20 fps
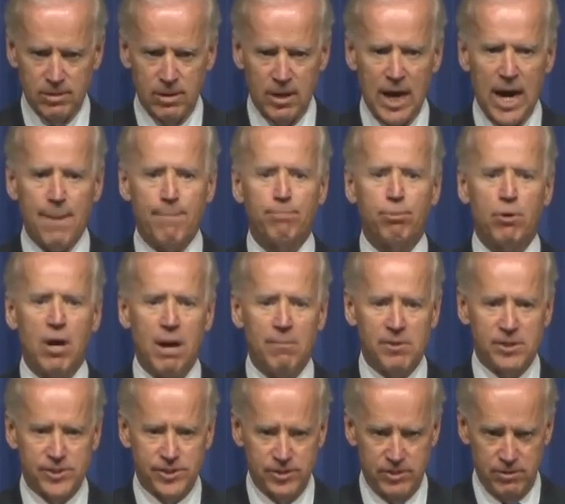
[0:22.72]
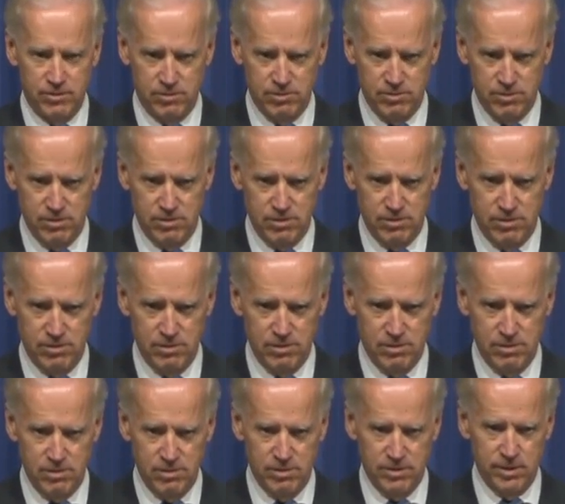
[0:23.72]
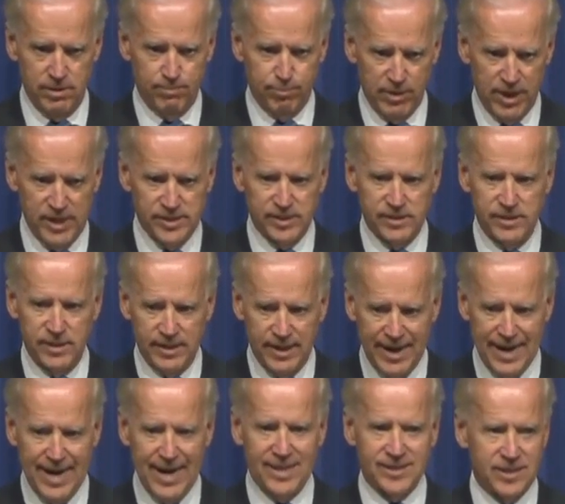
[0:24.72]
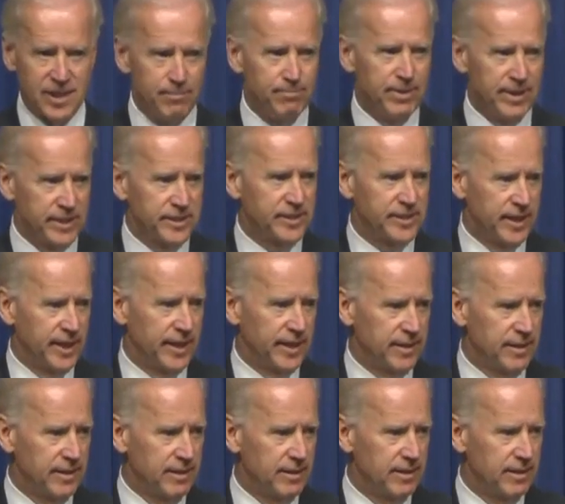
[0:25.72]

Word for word: I promise you, the president has a big stick.